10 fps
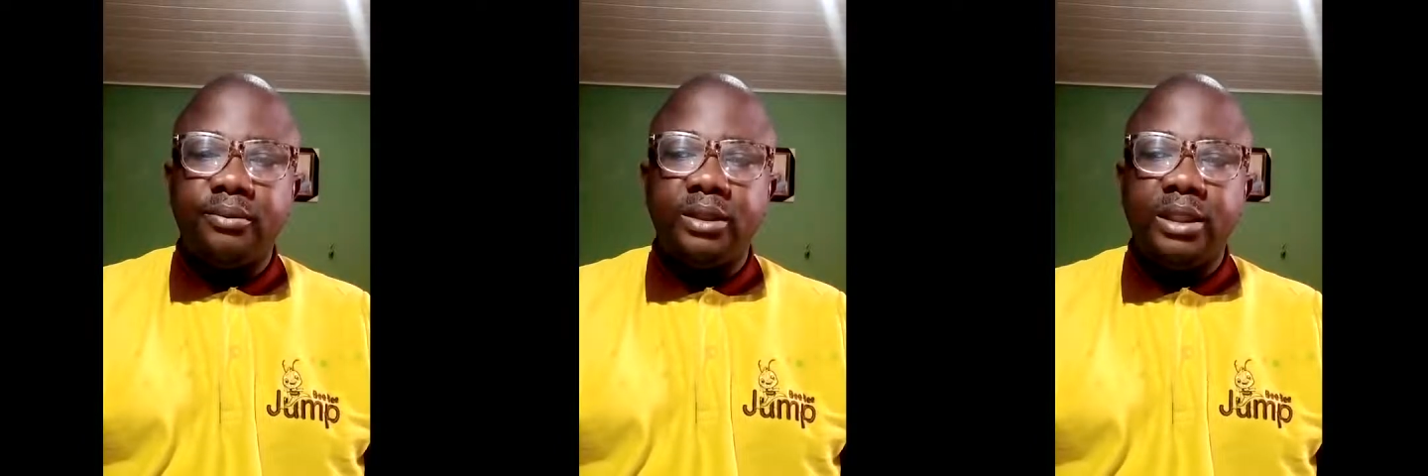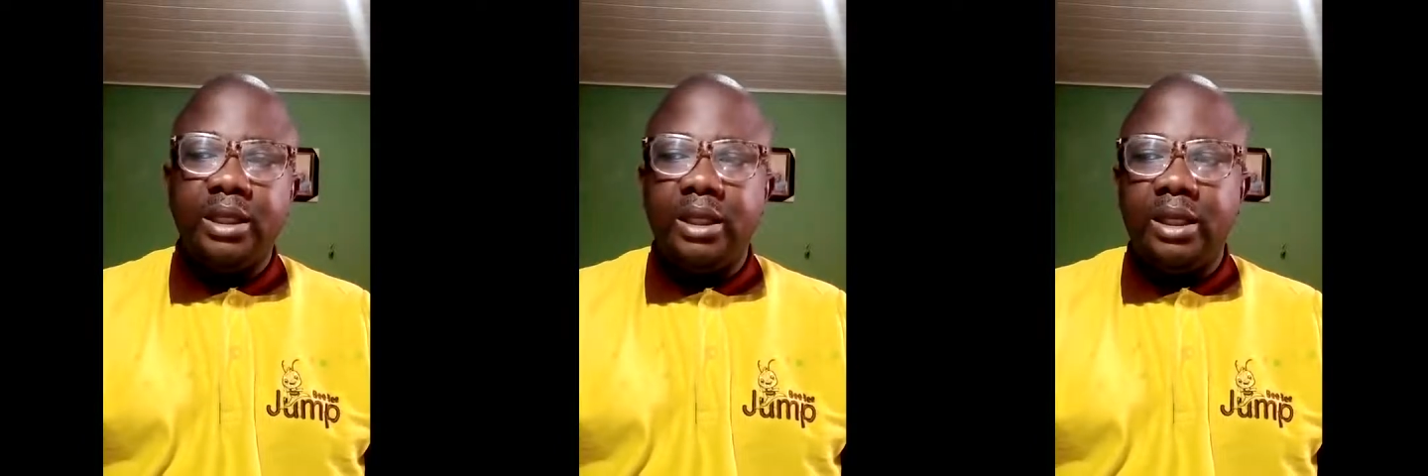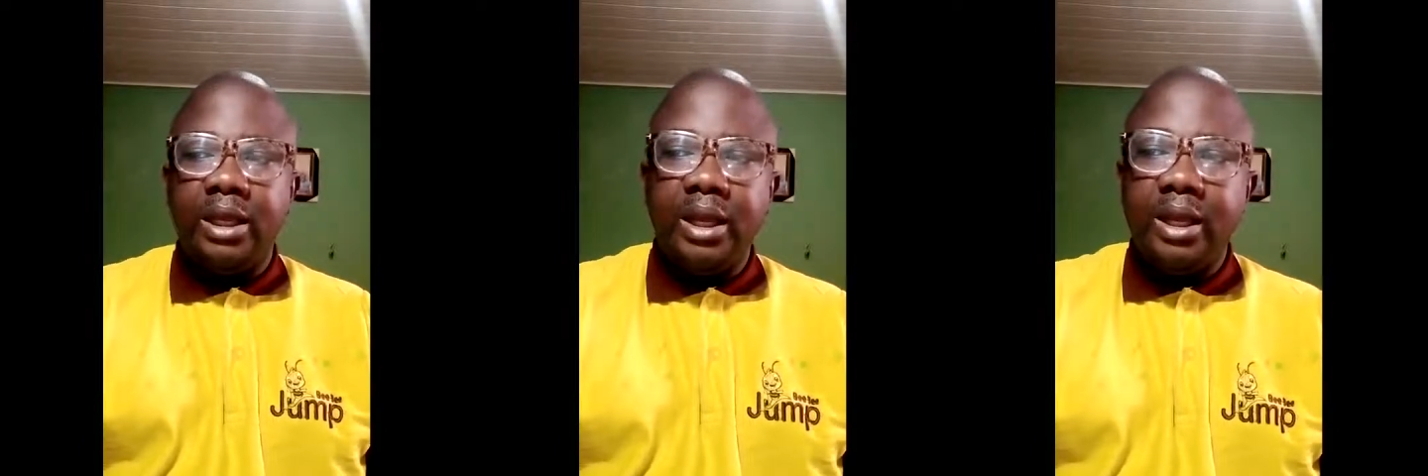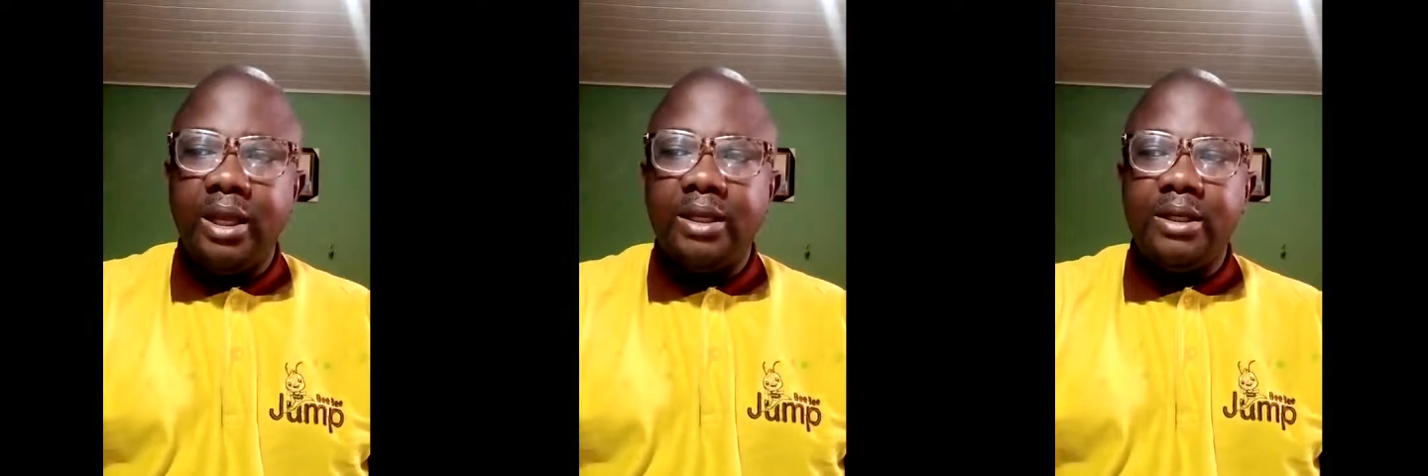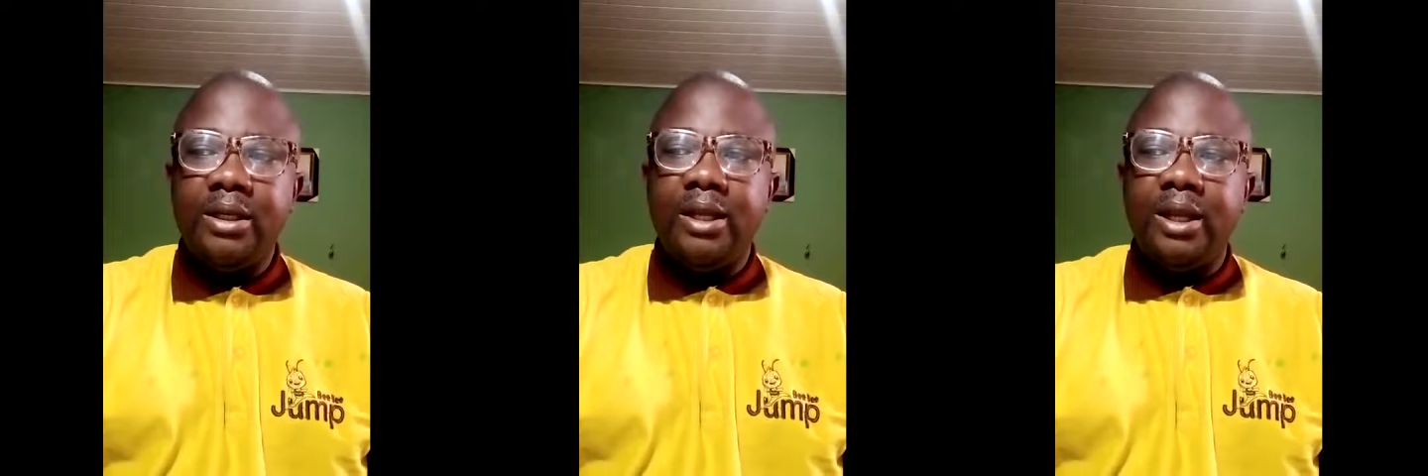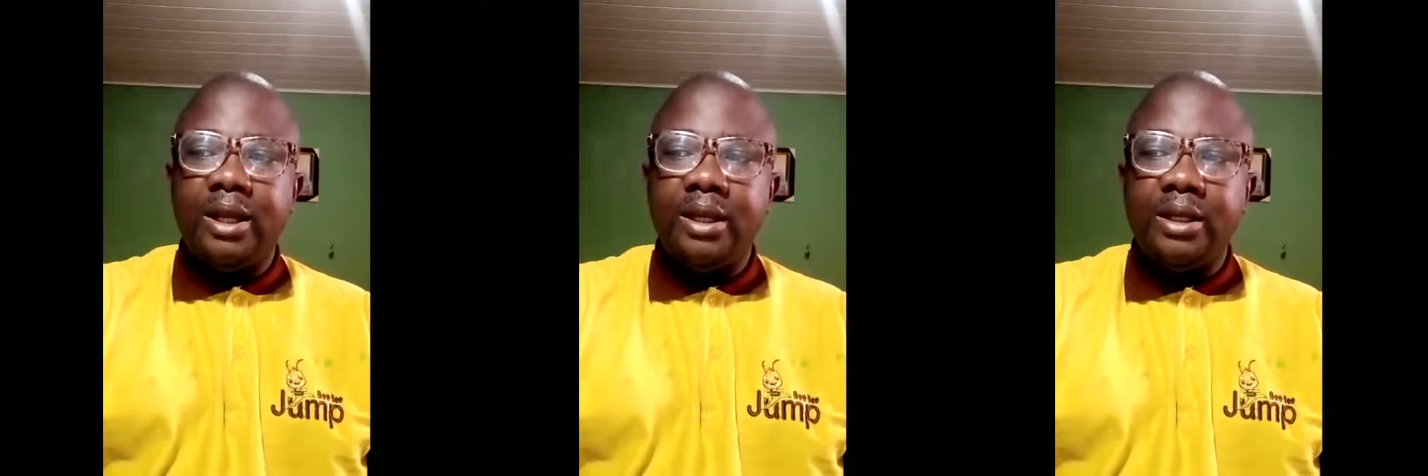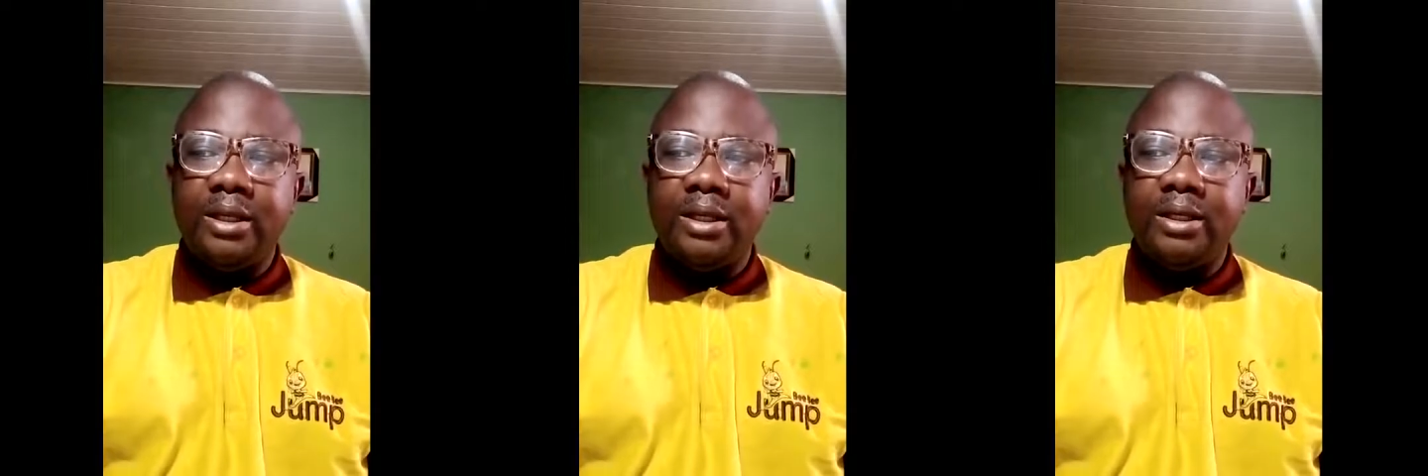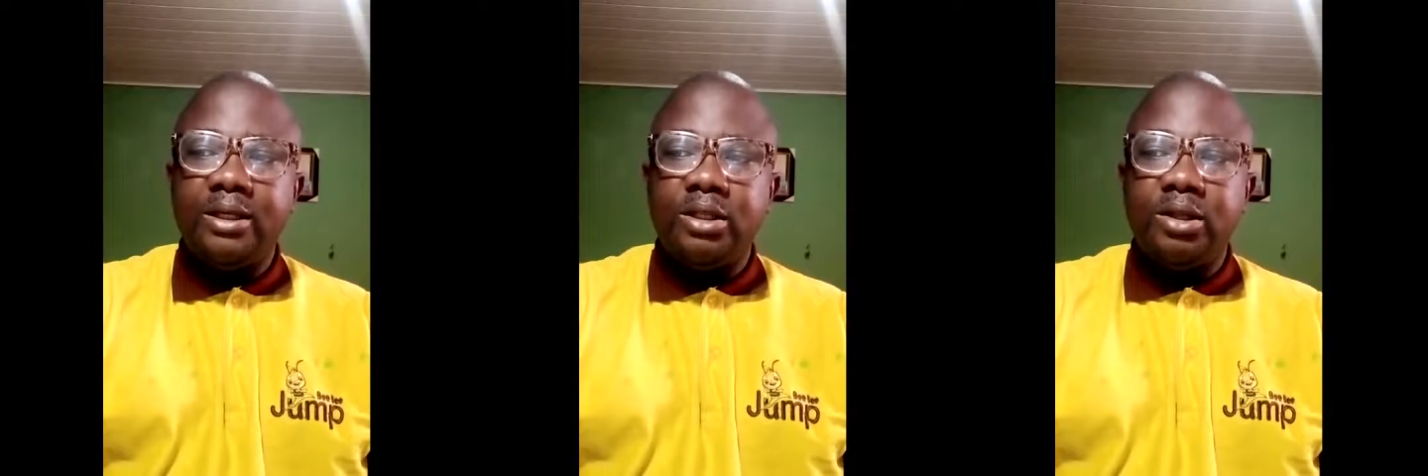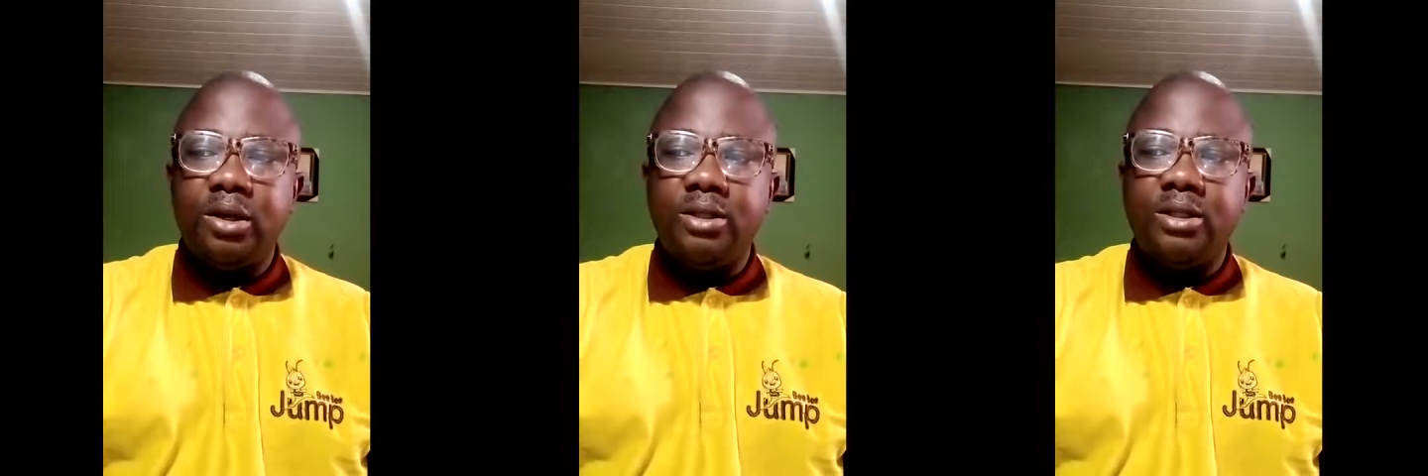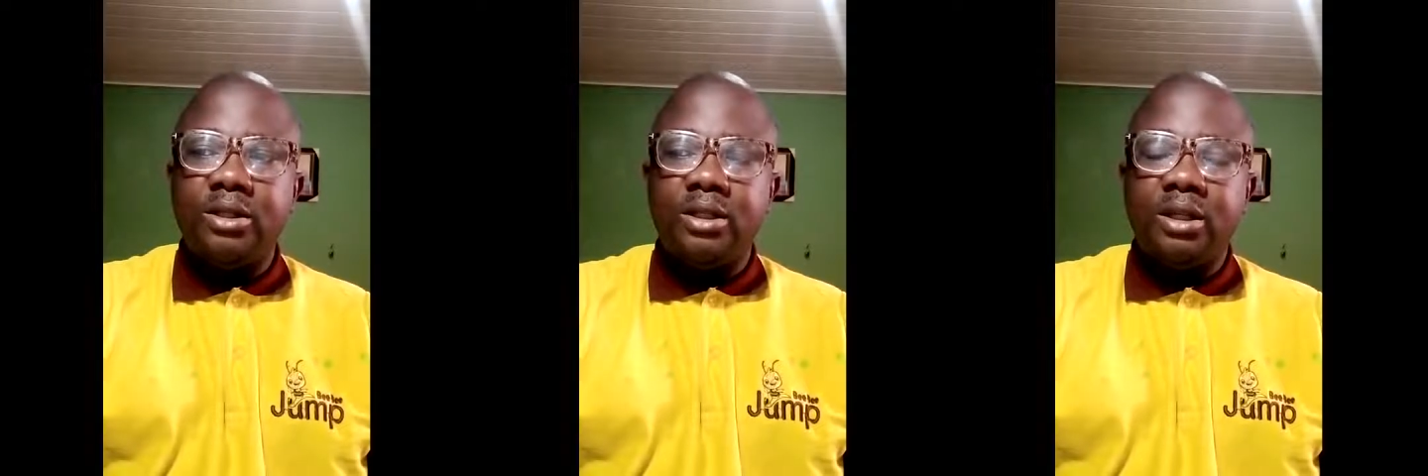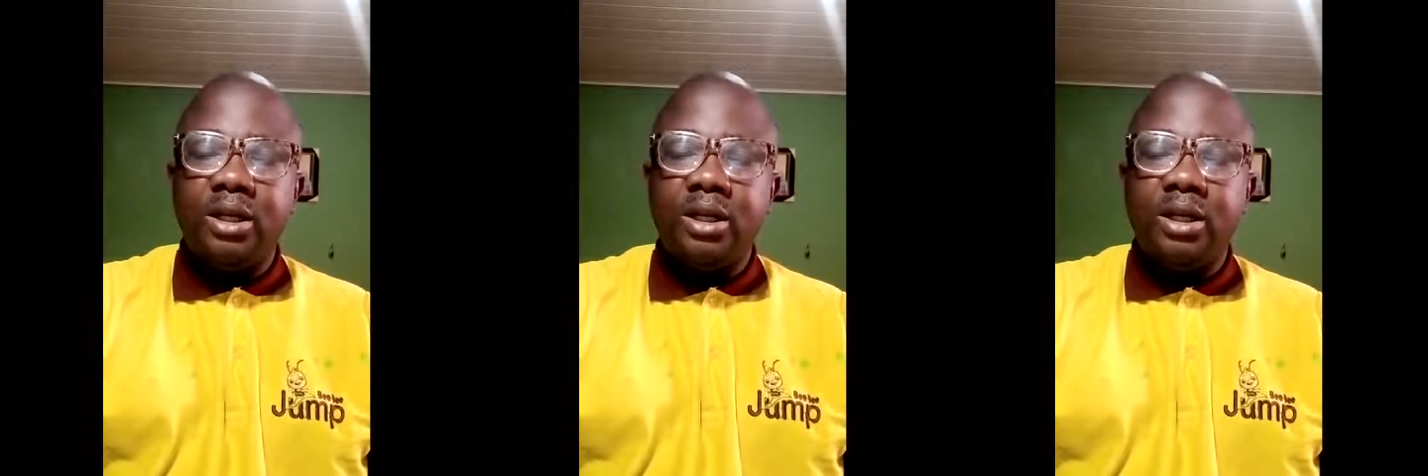The K there is just